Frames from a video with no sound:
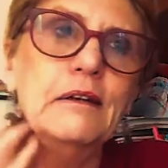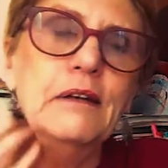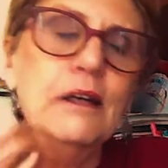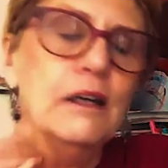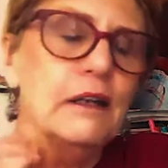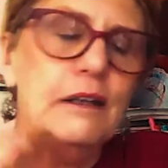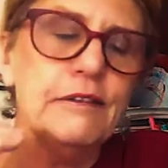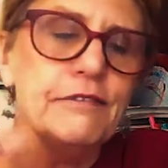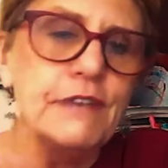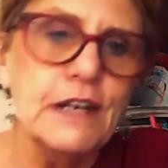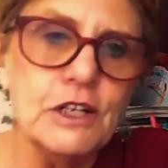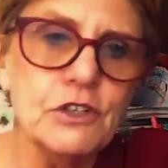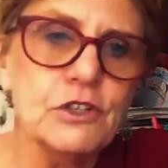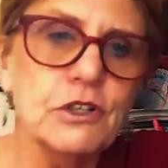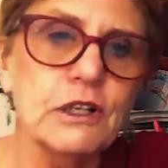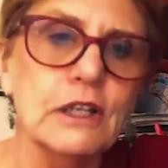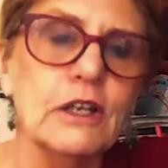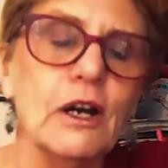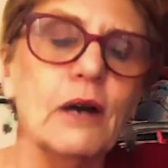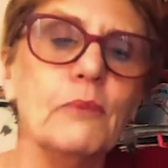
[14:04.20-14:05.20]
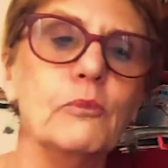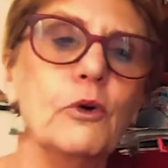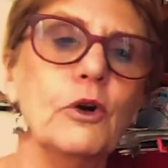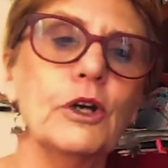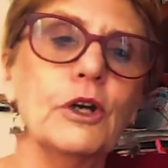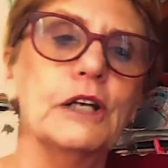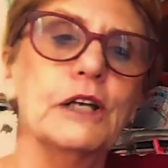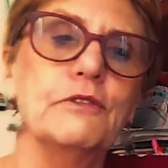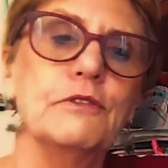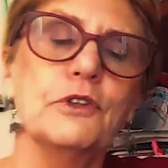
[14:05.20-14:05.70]
eventually I'm
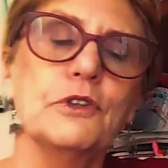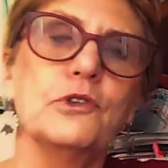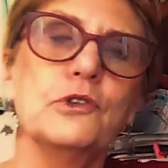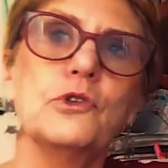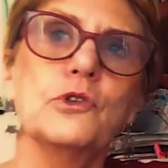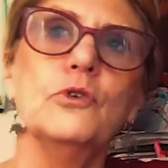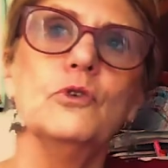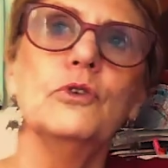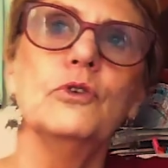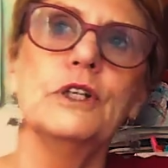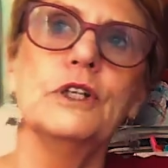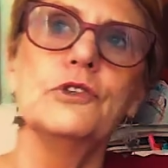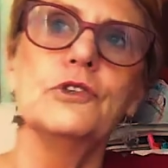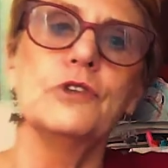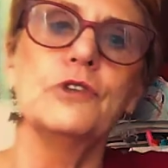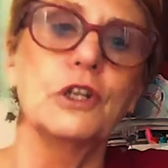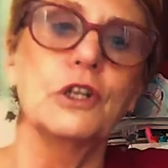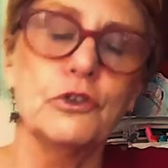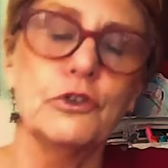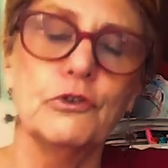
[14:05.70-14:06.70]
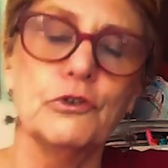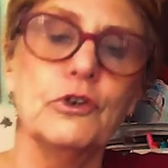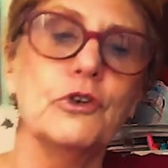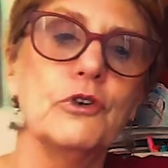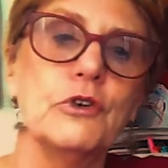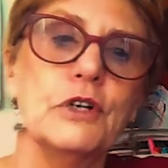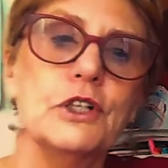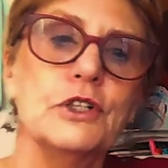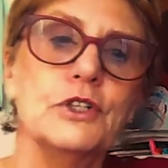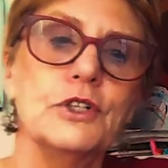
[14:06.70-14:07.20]
working for the school district through
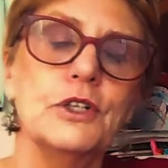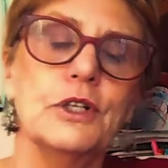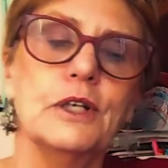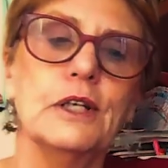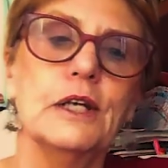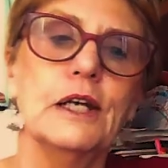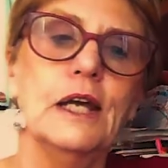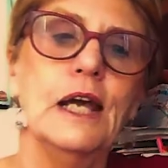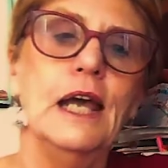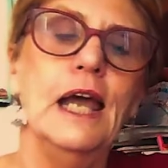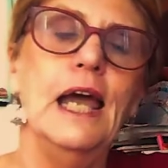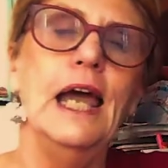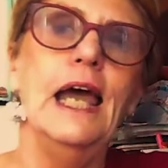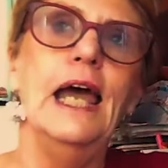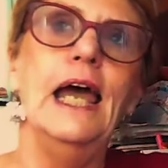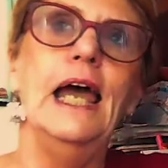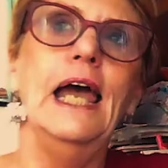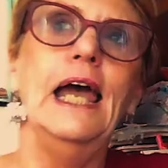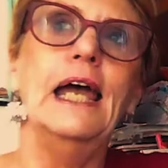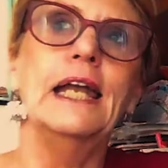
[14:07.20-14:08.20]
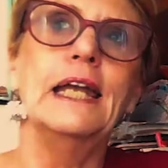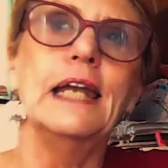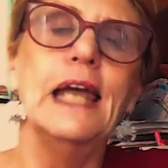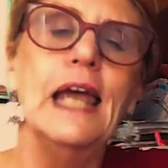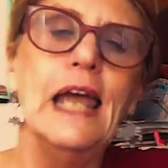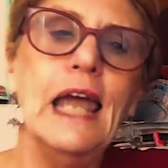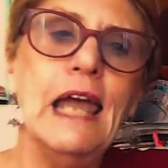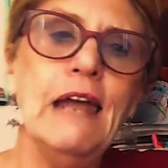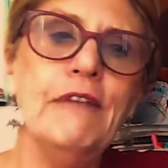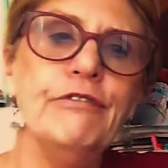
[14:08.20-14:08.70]
Christian.
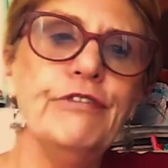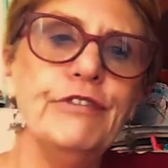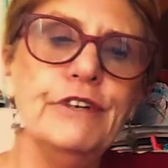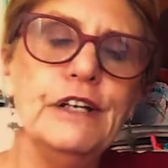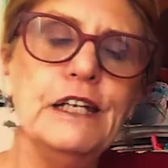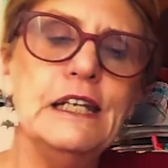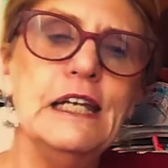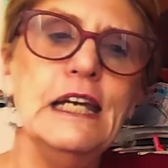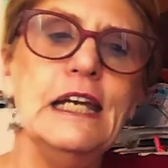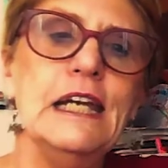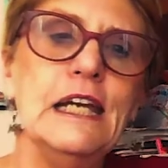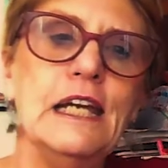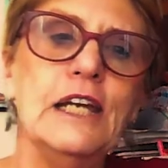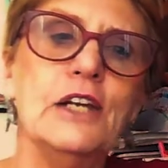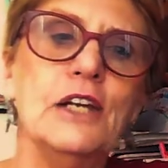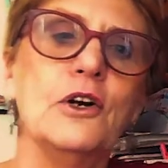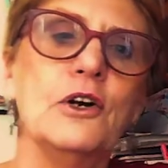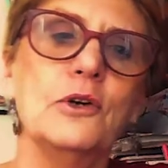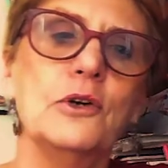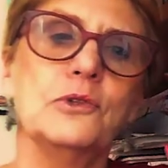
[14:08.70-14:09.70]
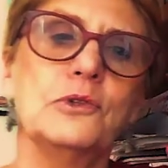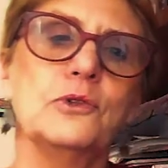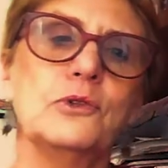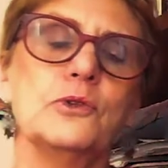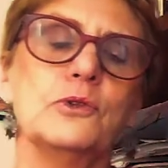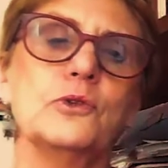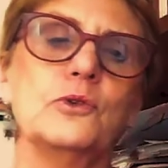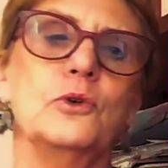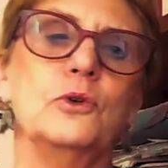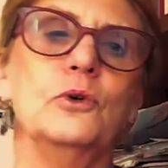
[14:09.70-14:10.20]
And every year he goes to
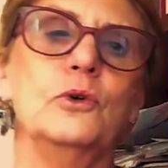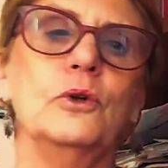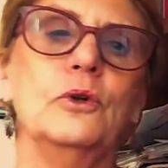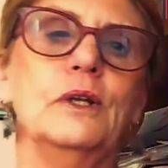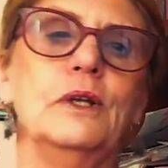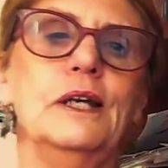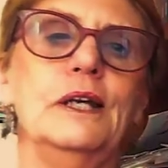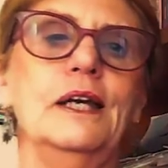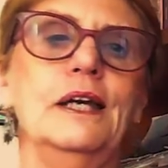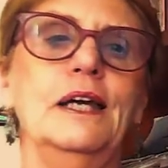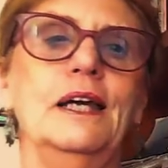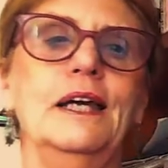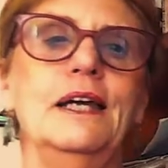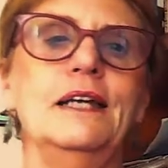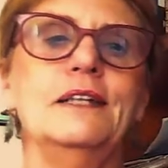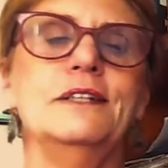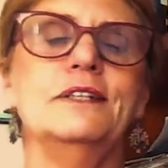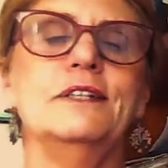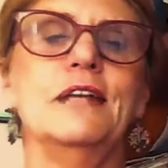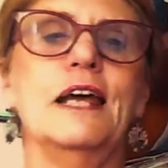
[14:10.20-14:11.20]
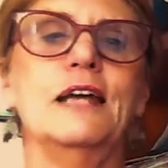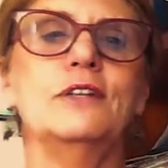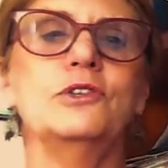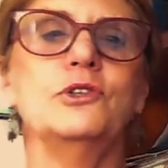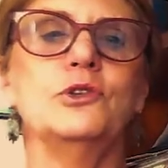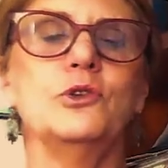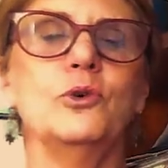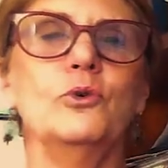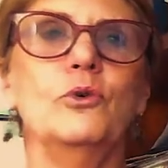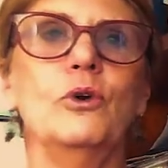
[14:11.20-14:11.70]
school, he stands
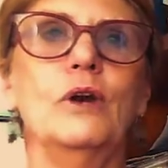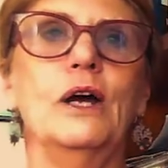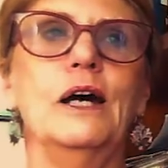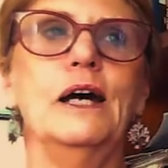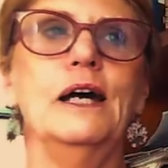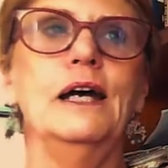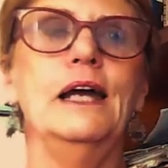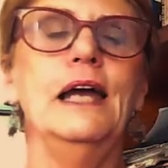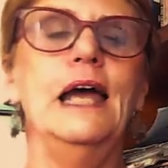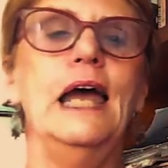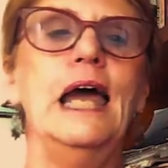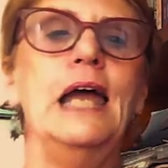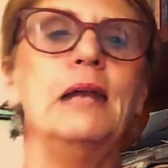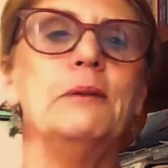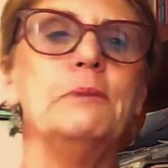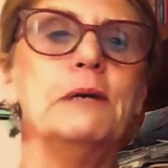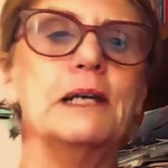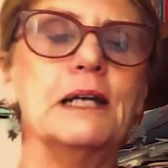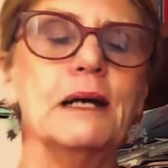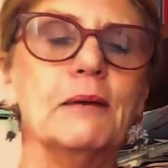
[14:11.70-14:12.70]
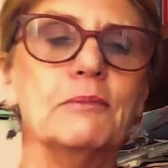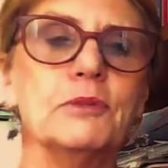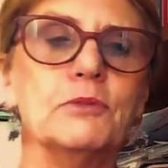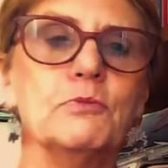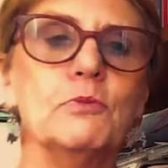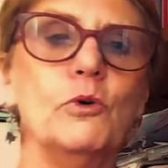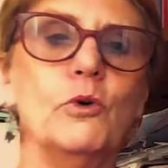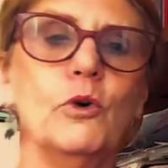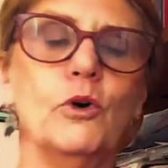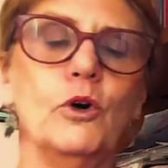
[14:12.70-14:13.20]
taller and he becomes
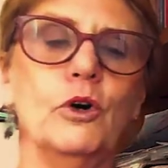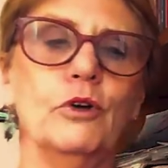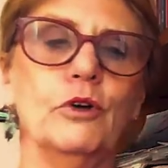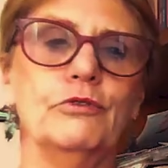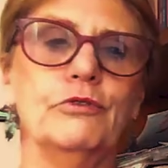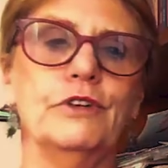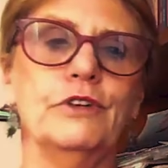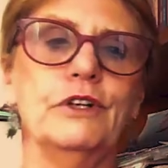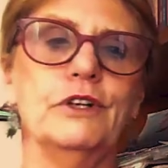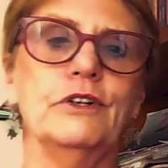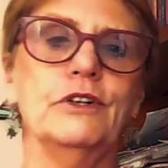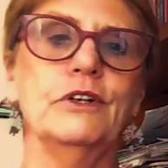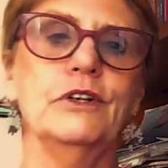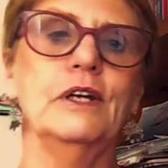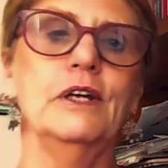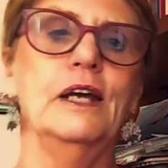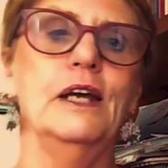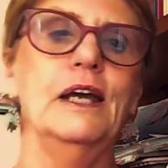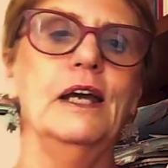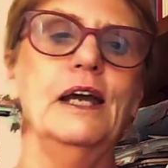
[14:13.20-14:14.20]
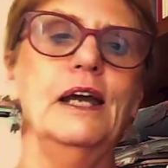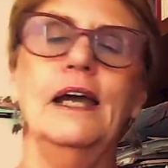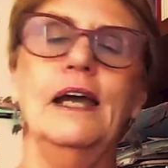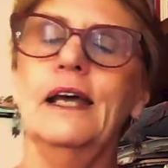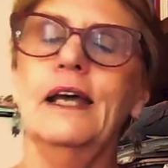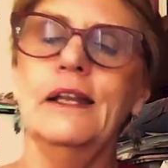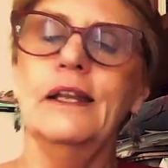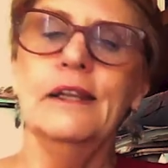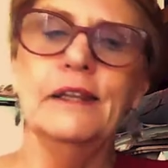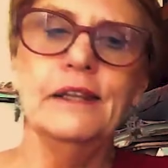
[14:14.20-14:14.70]
more confident.
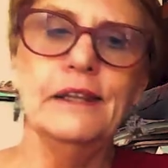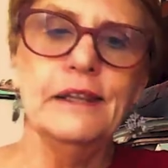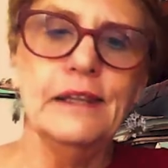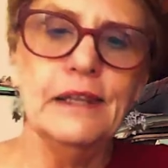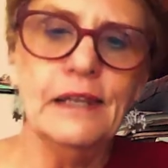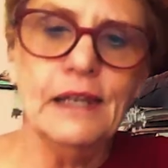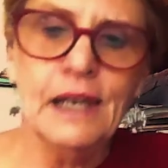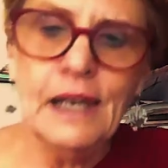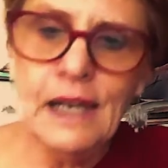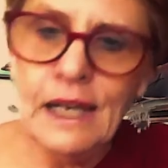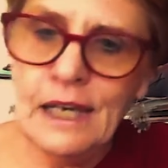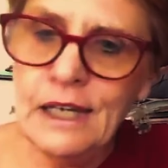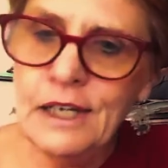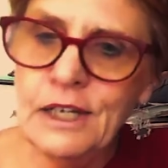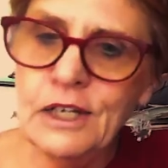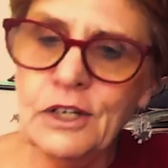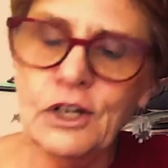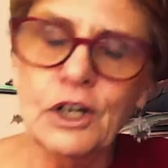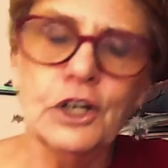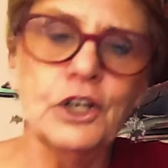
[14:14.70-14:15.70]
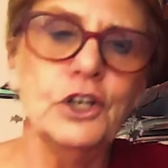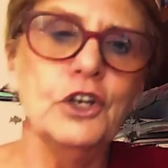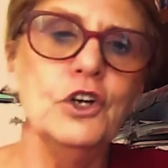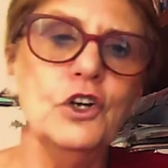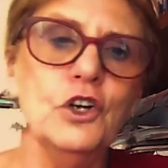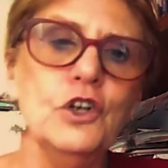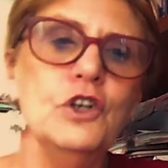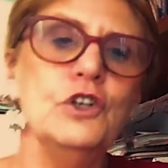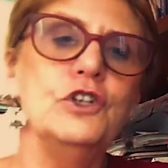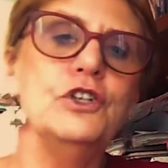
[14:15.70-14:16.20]
He did a
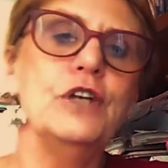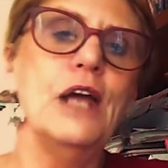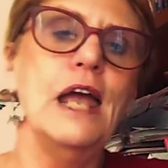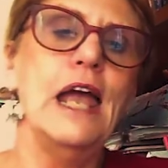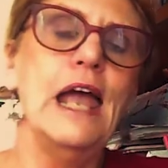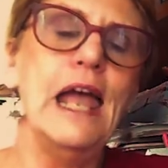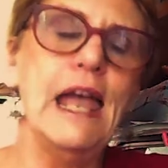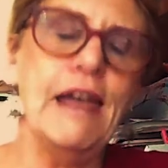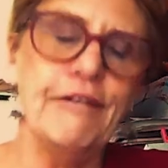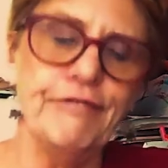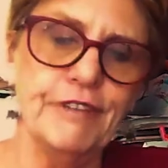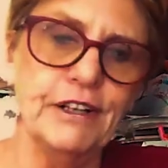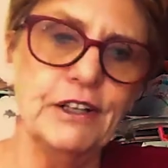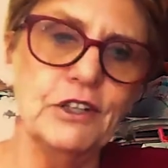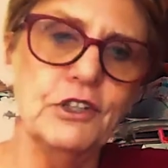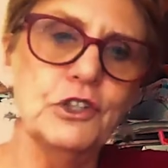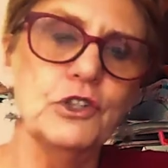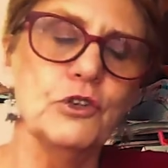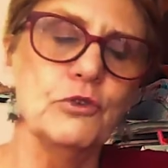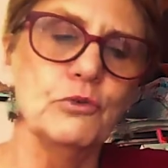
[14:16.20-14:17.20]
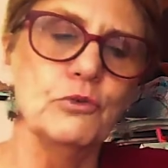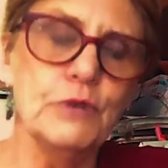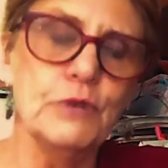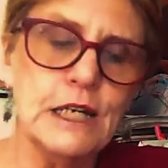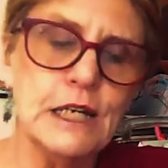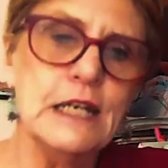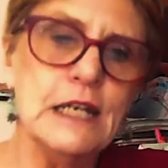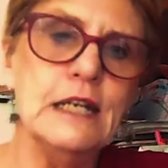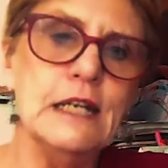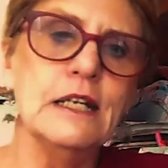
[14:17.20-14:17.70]
huge effort to
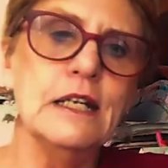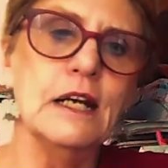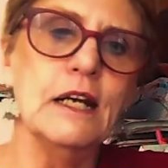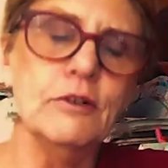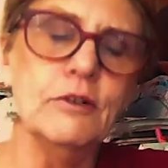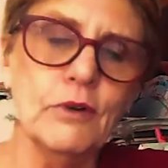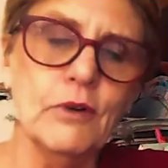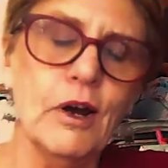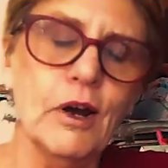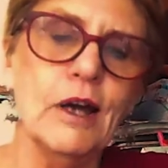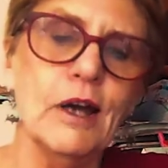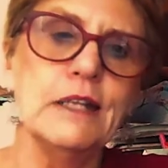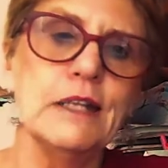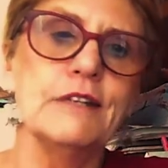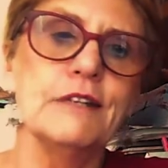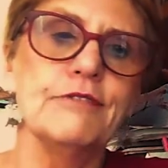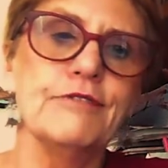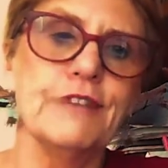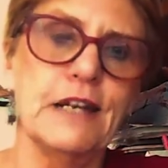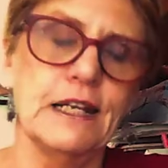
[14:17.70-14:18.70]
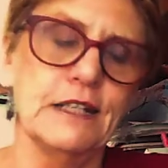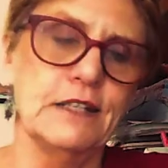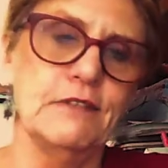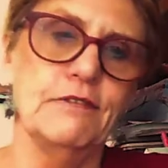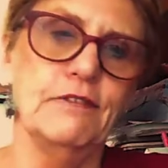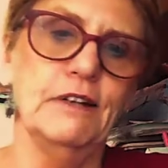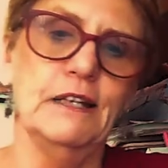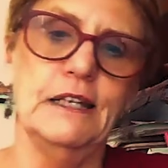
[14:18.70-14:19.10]
read and write effectively.